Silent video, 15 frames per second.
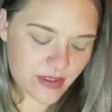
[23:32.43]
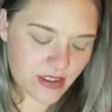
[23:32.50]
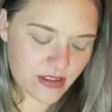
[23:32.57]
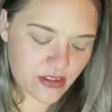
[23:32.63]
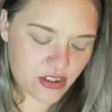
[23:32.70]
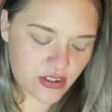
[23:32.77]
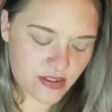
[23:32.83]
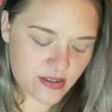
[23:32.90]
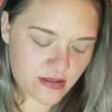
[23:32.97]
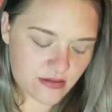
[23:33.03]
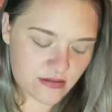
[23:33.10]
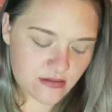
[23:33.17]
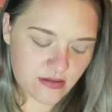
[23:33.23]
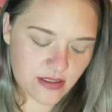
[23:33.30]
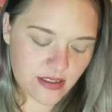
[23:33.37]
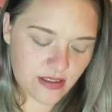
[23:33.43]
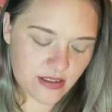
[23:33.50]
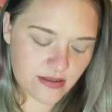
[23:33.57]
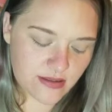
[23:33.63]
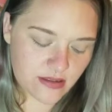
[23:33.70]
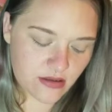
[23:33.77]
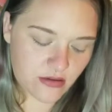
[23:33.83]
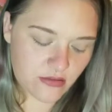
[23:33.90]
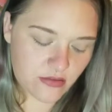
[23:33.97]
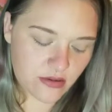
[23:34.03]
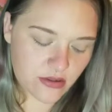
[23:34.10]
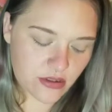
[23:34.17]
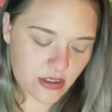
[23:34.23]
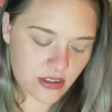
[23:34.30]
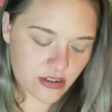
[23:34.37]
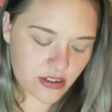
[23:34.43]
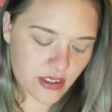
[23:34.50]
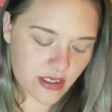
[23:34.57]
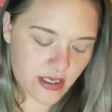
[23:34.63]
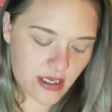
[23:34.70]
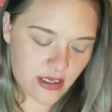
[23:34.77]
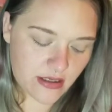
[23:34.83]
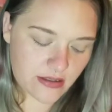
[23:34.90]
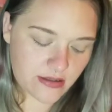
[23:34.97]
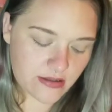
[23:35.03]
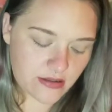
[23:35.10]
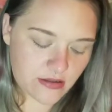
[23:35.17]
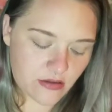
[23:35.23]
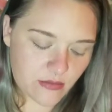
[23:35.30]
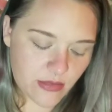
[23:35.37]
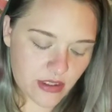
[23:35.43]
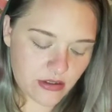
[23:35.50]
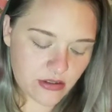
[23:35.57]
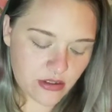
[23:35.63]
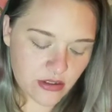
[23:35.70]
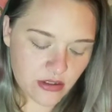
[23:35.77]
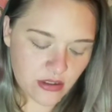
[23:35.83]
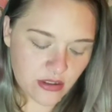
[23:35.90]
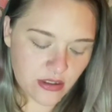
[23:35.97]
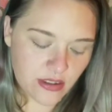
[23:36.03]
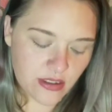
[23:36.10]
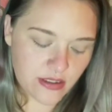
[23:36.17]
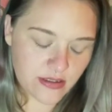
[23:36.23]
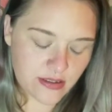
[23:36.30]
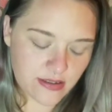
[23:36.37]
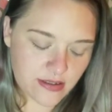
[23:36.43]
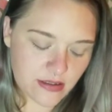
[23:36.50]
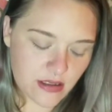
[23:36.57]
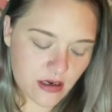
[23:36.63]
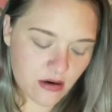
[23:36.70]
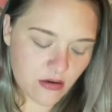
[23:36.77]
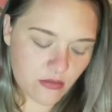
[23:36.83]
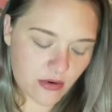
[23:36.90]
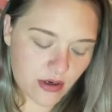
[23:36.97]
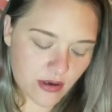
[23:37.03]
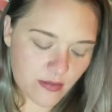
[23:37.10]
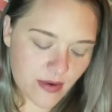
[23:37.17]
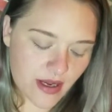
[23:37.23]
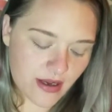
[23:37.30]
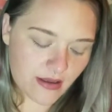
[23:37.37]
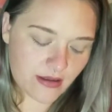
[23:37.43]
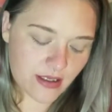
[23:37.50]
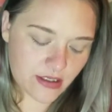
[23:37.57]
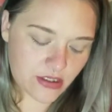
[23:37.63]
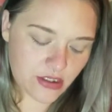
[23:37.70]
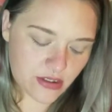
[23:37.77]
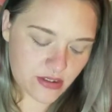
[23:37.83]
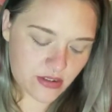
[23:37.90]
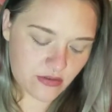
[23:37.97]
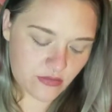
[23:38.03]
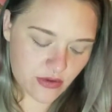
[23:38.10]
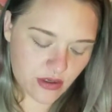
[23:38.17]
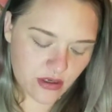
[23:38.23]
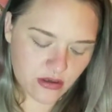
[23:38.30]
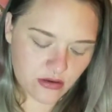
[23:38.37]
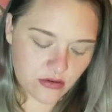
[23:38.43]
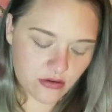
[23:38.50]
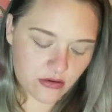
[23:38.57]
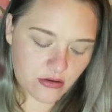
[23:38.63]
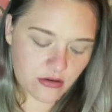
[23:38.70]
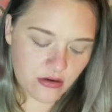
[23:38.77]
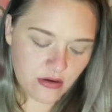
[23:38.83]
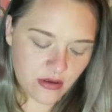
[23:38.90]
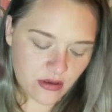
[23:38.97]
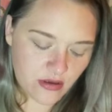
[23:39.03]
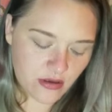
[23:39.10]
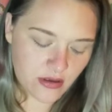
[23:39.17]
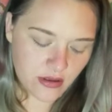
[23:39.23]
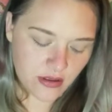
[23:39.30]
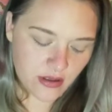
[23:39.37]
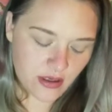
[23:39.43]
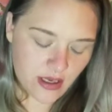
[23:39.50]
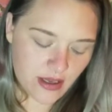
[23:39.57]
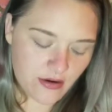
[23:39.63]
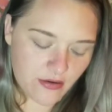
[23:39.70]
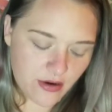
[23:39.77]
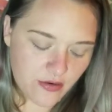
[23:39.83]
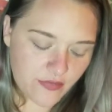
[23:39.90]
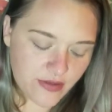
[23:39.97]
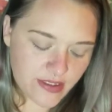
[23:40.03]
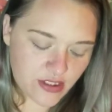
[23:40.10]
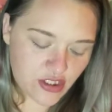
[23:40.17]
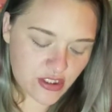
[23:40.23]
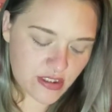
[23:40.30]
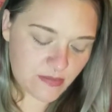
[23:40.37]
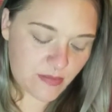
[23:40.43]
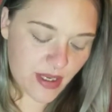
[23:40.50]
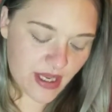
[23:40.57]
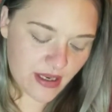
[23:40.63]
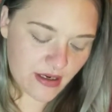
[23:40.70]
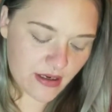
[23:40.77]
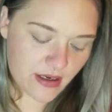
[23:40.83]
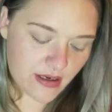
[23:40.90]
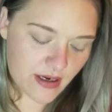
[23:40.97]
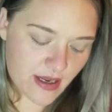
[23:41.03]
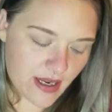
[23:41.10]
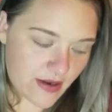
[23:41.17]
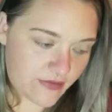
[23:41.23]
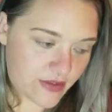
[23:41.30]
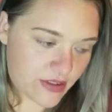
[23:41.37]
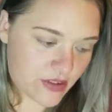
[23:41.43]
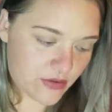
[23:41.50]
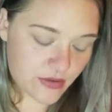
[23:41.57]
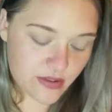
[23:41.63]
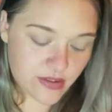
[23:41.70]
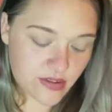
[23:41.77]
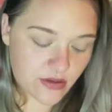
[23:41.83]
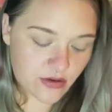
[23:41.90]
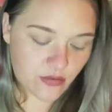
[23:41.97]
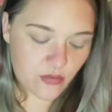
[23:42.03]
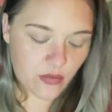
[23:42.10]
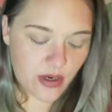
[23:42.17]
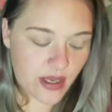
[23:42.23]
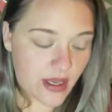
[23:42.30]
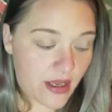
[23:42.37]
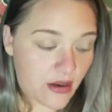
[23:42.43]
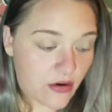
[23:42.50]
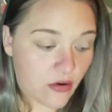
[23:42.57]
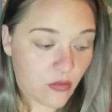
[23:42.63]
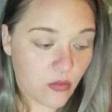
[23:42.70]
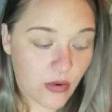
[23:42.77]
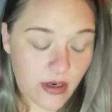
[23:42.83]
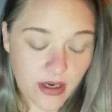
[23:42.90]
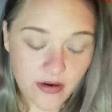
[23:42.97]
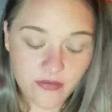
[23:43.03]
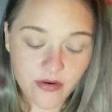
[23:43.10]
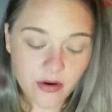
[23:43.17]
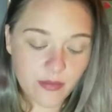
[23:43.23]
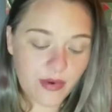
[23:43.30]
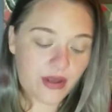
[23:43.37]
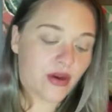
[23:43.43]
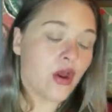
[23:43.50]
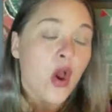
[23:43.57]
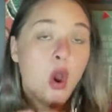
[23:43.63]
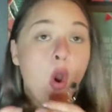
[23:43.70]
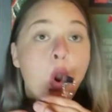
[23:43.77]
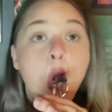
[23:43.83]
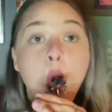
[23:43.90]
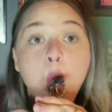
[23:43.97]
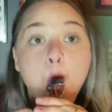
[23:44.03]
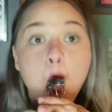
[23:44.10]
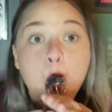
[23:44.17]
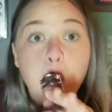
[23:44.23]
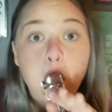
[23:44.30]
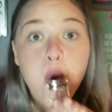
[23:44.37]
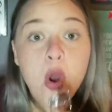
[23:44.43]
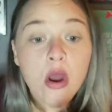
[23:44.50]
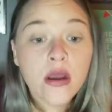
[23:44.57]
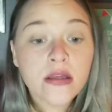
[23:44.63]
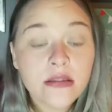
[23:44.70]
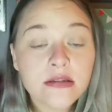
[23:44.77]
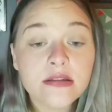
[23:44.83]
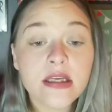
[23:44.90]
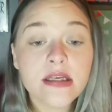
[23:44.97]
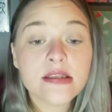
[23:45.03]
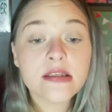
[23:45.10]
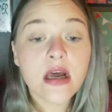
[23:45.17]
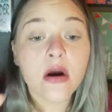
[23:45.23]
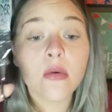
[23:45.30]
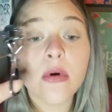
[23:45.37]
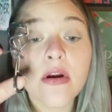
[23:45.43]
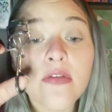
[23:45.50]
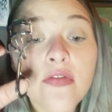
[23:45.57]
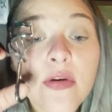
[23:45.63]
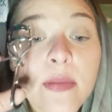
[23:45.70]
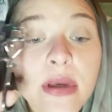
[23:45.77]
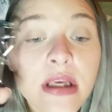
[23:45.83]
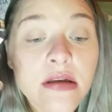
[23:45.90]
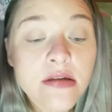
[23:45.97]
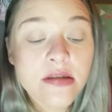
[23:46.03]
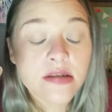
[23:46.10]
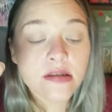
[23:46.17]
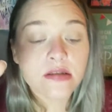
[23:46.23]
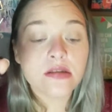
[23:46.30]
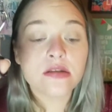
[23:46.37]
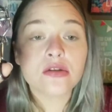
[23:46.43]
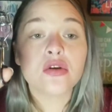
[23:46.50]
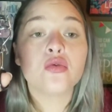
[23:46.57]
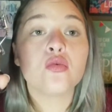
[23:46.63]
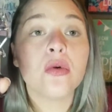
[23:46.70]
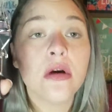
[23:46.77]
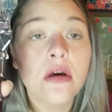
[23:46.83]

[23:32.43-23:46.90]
just, it needs to go in the trash. I hate it so much. It does not work. My eyelashes do not curl. I don't know if it's just bent and I have to do it a certain way or whatever, but does not work for me. So